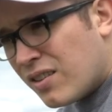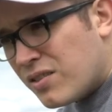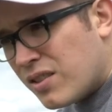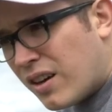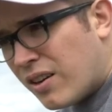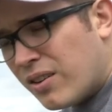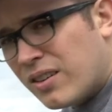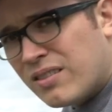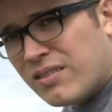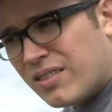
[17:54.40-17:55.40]
So
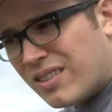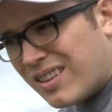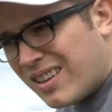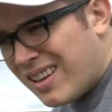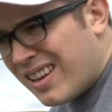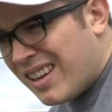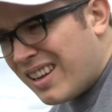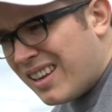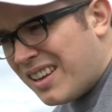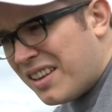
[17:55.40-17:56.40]

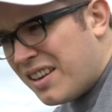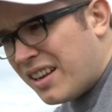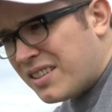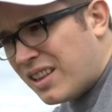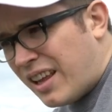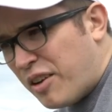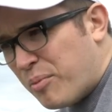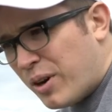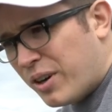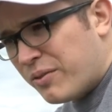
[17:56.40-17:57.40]
next
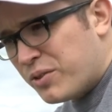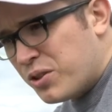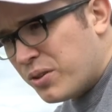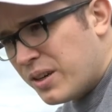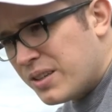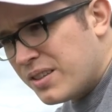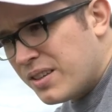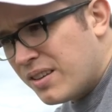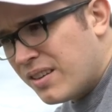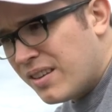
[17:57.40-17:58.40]
landmark of choice